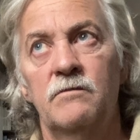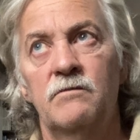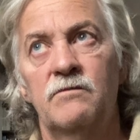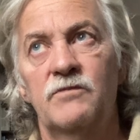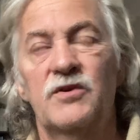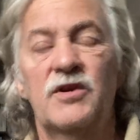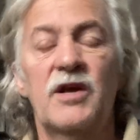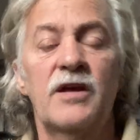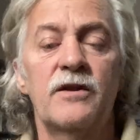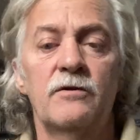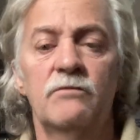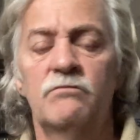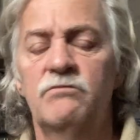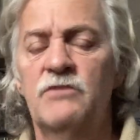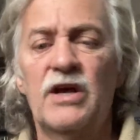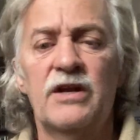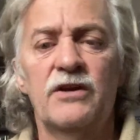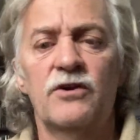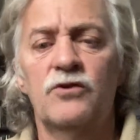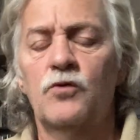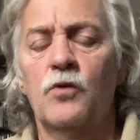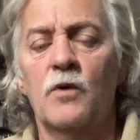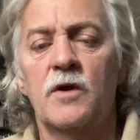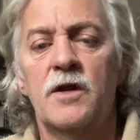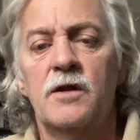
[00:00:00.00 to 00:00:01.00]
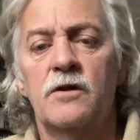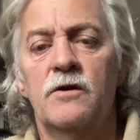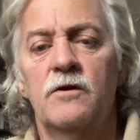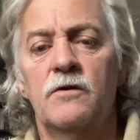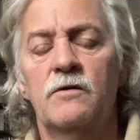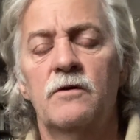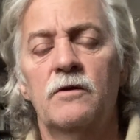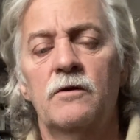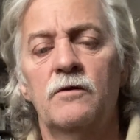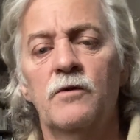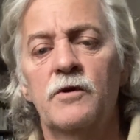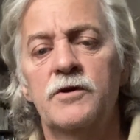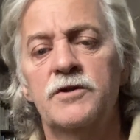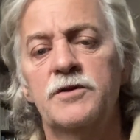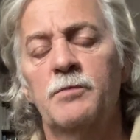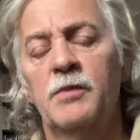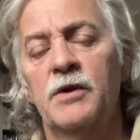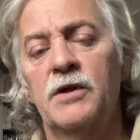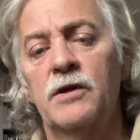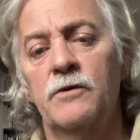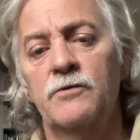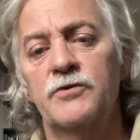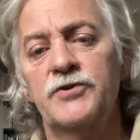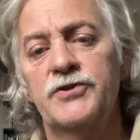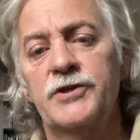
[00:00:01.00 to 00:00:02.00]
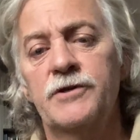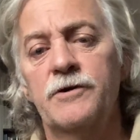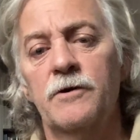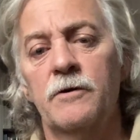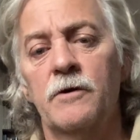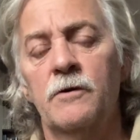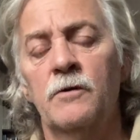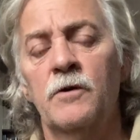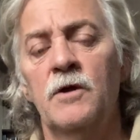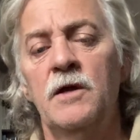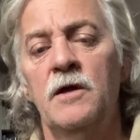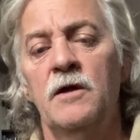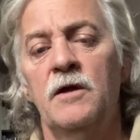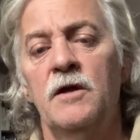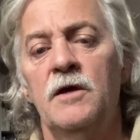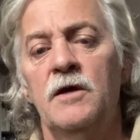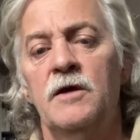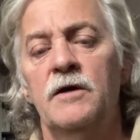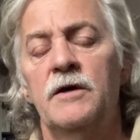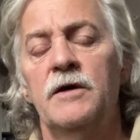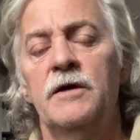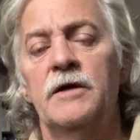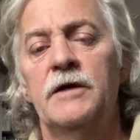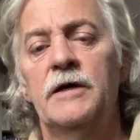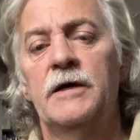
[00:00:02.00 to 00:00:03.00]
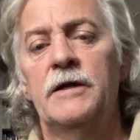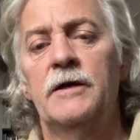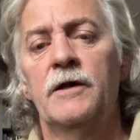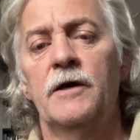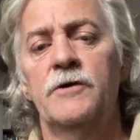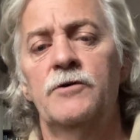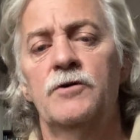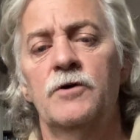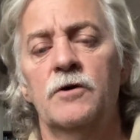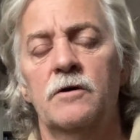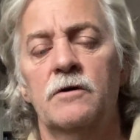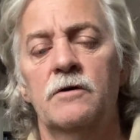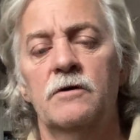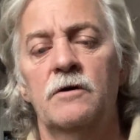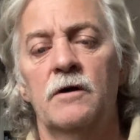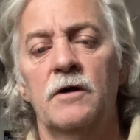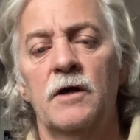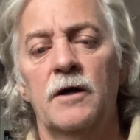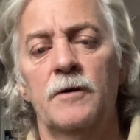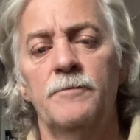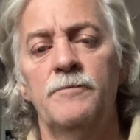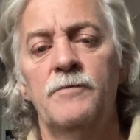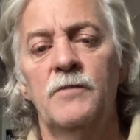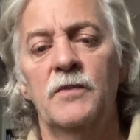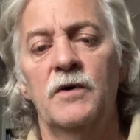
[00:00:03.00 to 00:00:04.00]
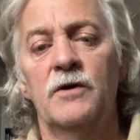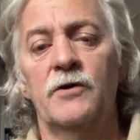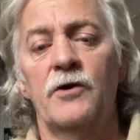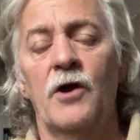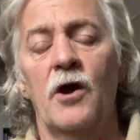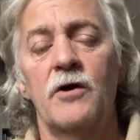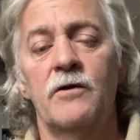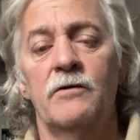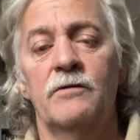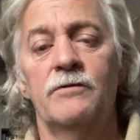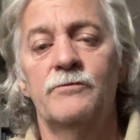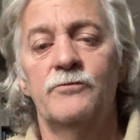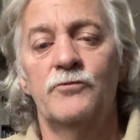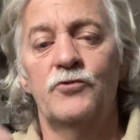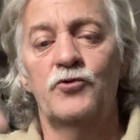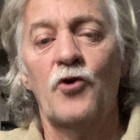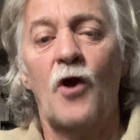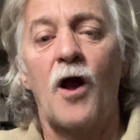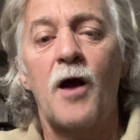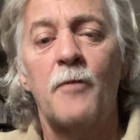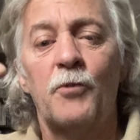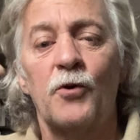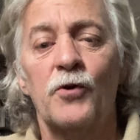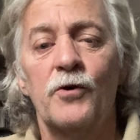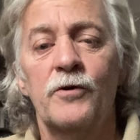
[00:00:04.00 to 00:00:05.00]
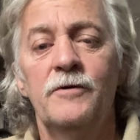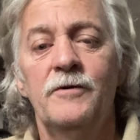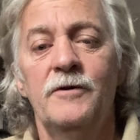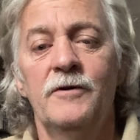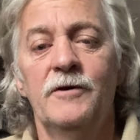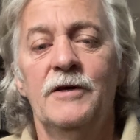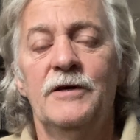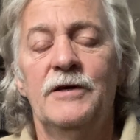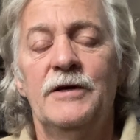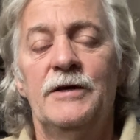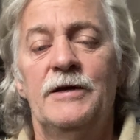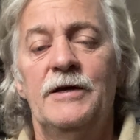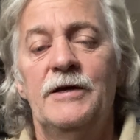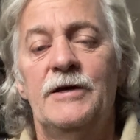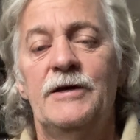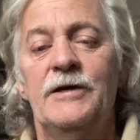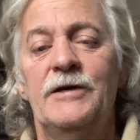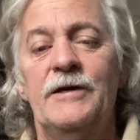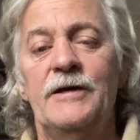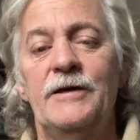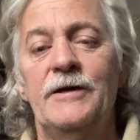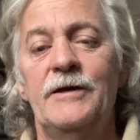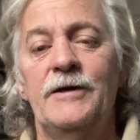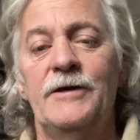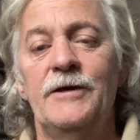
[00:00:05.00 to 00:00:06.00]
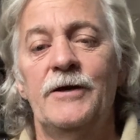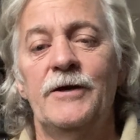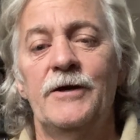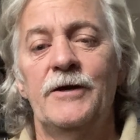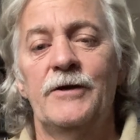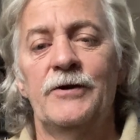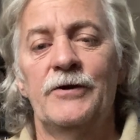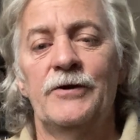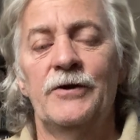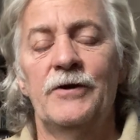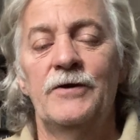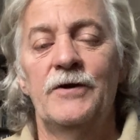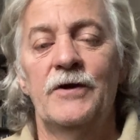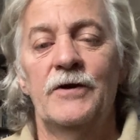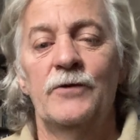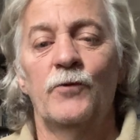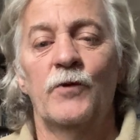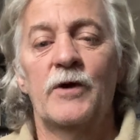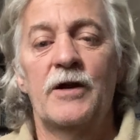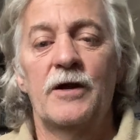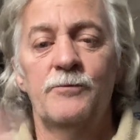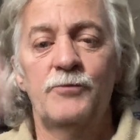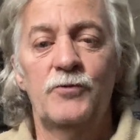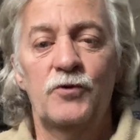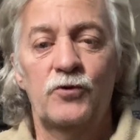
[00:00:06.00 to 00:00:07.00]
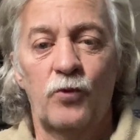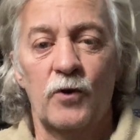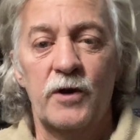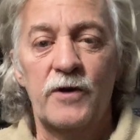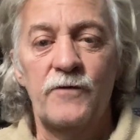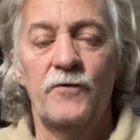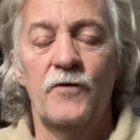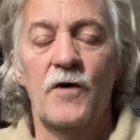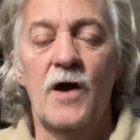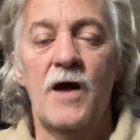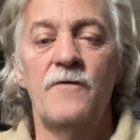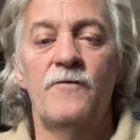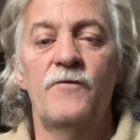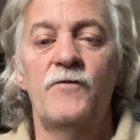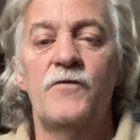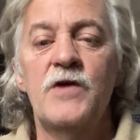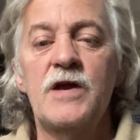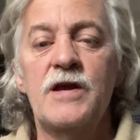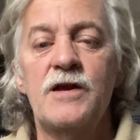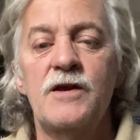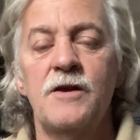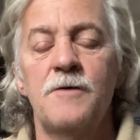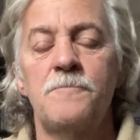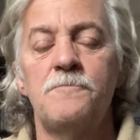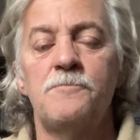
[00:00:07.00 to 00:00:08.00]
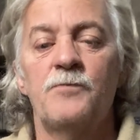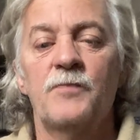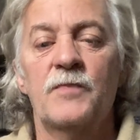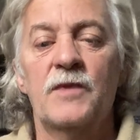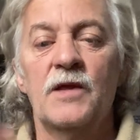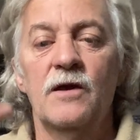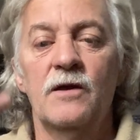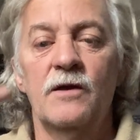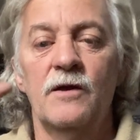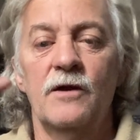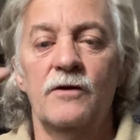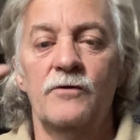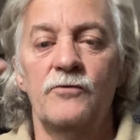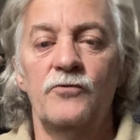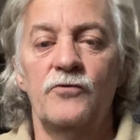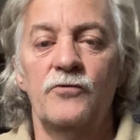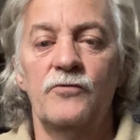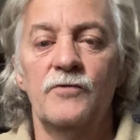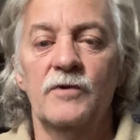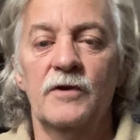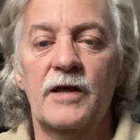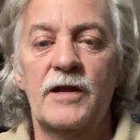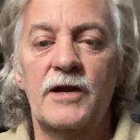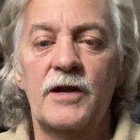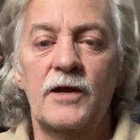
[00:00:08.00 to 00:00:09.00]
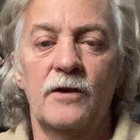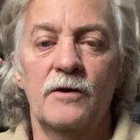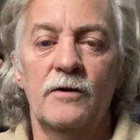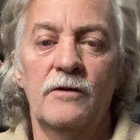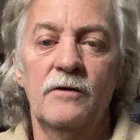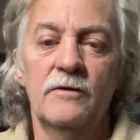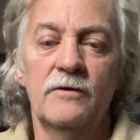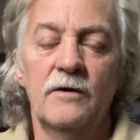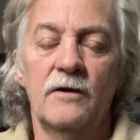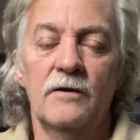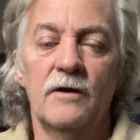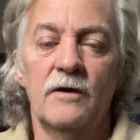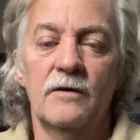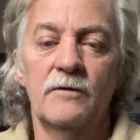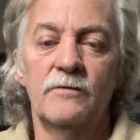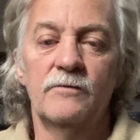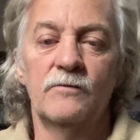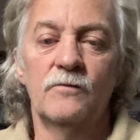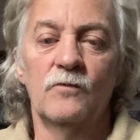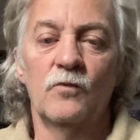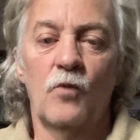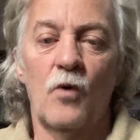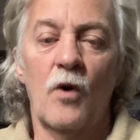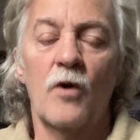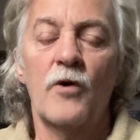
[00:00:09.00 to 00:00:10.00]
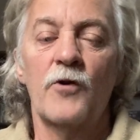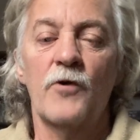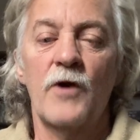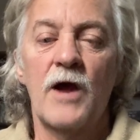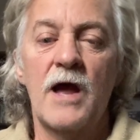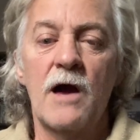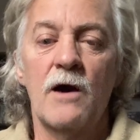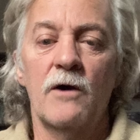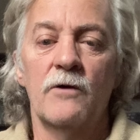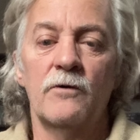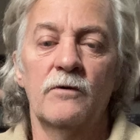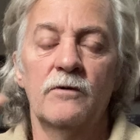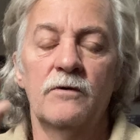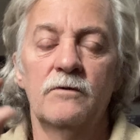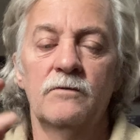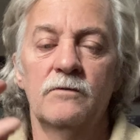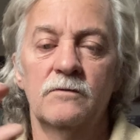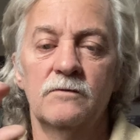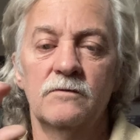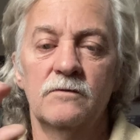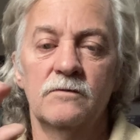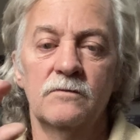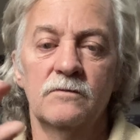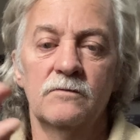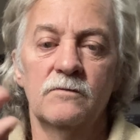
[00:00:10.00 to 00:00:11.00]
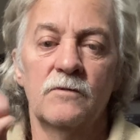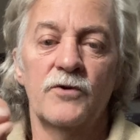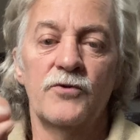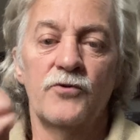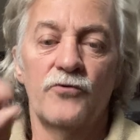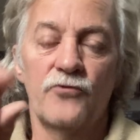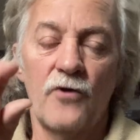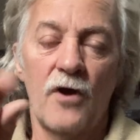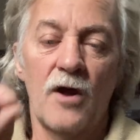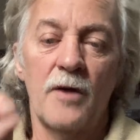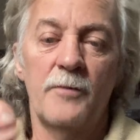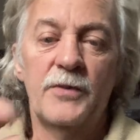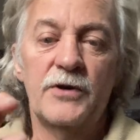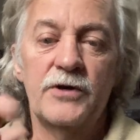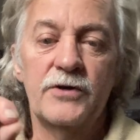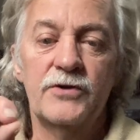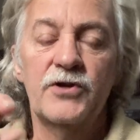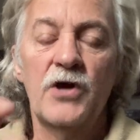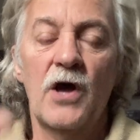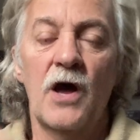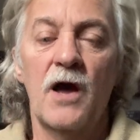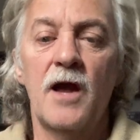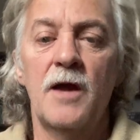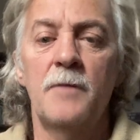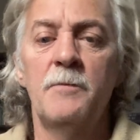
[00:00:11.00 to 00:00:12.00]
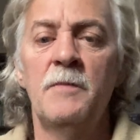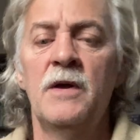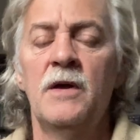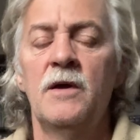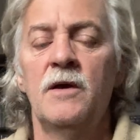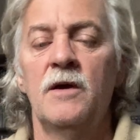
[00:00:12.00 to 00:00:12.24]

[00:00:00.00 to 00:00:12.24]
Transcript: 10 to 20 degrees below zero, and I took a dropper and it went up 25 feet and letting water out one drop at a time.